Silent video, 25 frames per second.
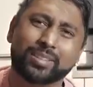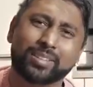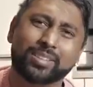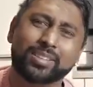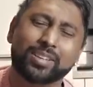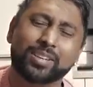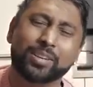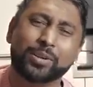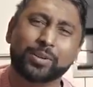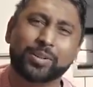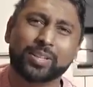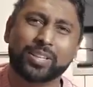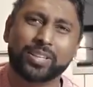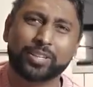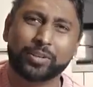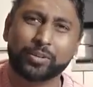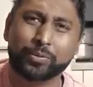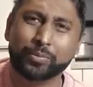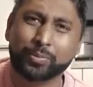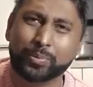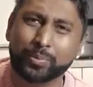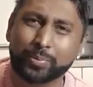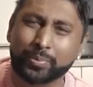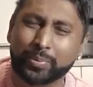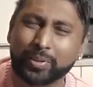to know that you
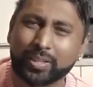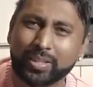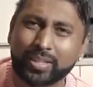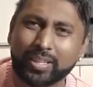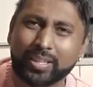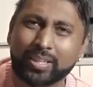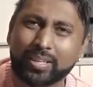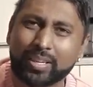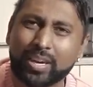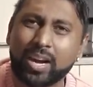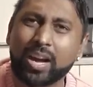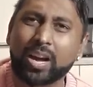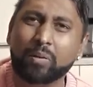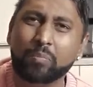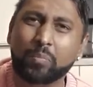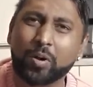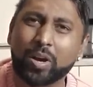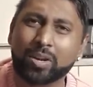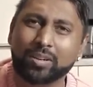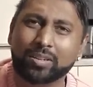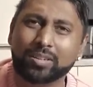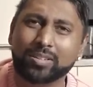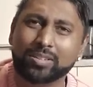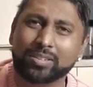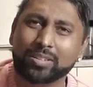were building car
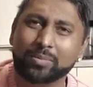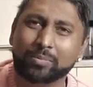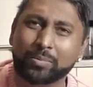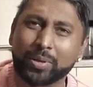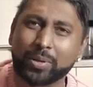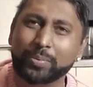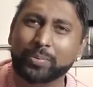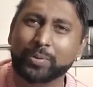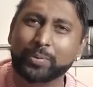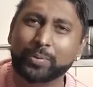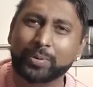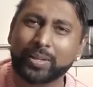models and people were